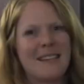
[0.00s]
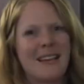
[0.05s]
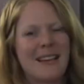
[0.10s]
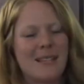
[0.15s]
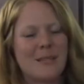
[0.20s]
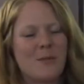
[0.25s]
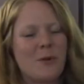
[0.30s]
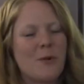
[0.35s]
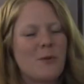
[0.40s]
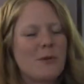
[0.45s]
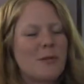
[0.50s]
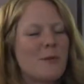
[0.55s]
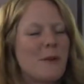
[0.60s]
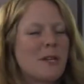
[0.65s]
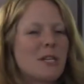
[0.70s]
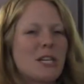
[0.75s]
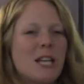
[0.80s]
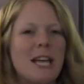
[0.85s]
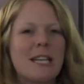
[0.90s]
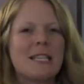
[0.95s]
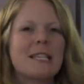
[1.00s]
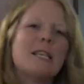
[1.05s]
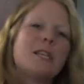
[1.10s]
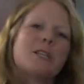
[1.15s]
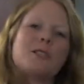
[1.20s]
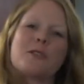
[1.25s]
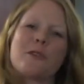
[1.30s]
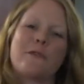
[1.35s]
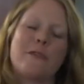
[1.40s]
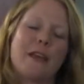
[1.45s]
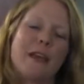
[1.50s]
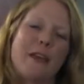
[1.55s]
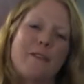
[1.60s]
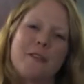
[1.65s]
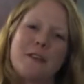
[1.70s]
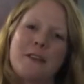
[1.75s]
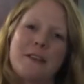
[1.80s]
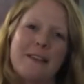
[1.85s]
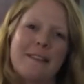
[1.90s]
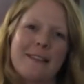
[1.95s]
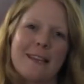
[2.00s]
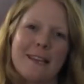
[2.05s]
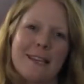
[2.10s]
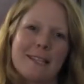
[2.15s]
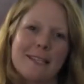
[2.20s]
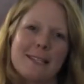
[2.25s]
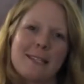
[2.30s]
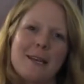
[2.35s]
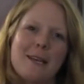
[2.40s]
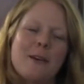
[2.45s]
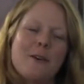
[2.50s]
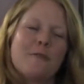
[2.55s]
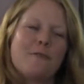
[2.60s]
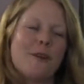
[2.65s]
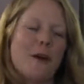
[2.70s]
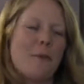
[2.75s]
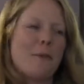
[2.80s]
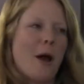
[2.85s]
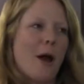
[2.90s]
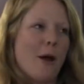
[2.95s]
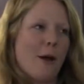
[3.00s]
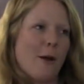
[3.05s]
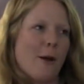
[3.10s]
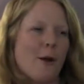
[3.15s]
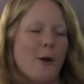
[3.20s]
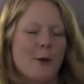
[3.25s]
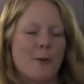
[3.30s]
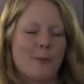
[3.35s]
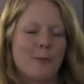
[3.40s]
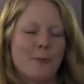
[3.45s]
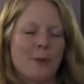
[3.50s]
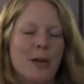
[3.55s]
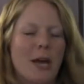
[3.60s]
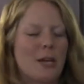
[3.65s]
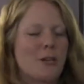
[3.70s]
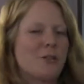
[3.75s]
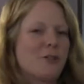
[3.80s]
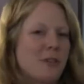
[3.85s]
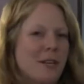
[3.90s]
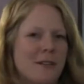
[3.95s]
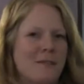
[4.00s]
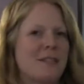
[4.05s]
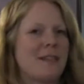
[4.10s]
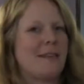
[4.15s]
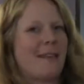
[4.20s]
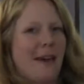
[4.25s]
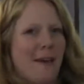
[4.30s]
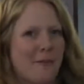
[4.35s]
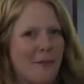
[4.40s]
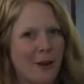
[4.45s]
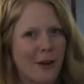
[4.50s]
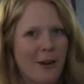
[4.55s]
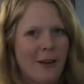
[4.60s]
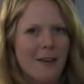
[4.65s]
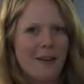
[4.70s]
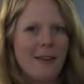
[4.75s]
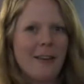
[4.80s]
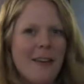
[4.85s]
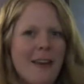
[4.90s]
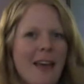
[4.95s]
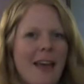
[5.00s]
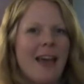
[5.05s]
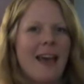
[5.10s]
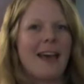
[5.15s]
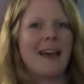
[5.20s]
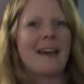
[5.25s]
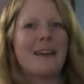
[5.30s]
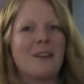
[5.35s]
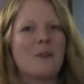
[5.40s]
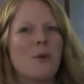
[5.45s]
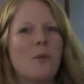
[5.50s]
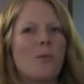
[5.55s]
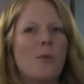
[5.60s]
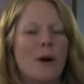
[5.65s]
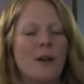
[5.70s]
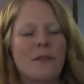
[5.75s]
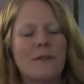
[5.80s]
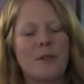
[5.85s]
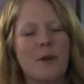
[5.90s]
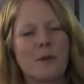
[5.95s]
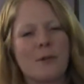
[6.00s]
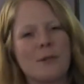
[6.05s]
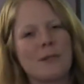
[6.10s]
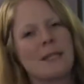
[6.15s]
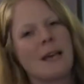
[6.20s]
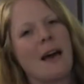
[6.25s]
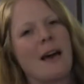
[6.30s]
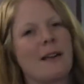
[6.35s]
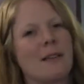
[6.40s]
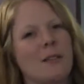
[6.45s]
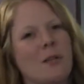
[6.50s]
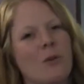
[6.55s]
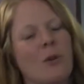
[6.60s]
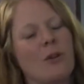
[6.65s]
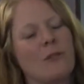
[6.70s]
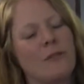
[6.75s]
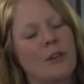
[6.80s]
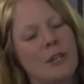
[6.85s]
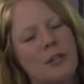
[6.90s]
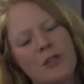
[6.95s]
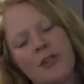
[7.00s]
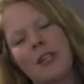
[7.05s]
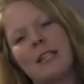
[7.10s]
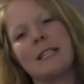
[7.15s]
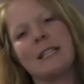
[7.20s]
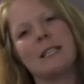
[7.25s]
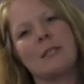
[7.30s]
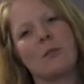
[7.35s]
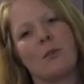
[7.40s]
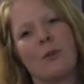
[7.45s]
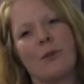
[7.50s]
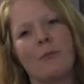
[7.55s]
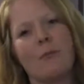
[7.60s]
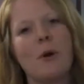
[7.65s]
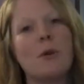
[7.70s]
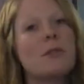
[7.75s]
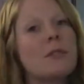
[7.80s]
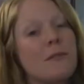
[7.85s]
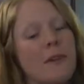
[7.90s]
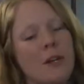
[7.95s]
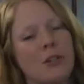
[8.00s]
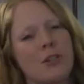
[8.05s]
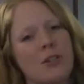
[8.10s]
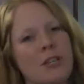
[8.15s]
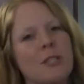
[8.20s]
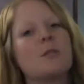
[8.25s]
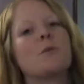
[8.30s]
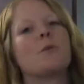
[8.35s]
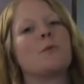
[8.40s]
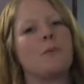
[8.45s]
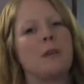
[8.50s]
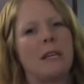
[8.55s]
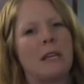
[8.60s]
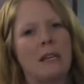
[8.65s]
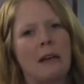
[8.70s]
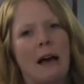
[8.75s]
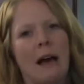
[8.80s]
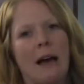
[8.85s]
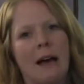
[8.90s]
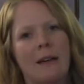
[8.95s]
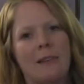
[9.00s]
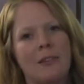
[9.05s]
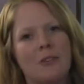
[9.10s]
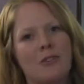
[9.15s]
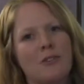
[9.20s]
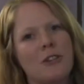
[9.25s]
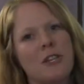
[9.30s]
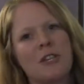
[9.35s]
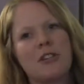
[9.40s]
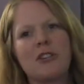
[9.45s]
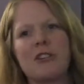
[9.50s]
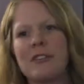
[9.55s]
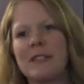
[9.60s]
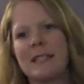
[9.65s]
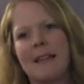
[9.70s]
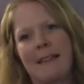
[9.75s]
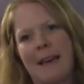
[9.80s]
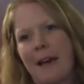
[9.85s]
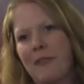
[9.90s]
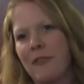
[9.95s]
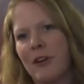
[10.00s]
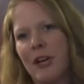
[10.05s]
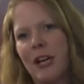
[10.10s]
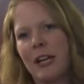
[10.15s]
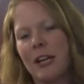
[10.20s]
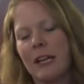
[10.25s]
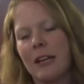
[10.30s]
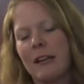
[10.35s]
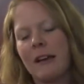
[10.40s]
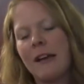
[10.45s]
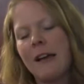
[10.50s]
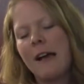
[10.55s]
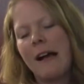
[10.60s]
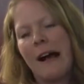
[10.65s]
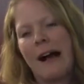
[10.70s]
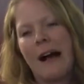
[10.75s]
Yes, well, we're specializing in serving everything that is from our home country of South Africa. Oh, okay. And one of those, uh, so all of our treats, or most of our treats, will be uh, traditional South African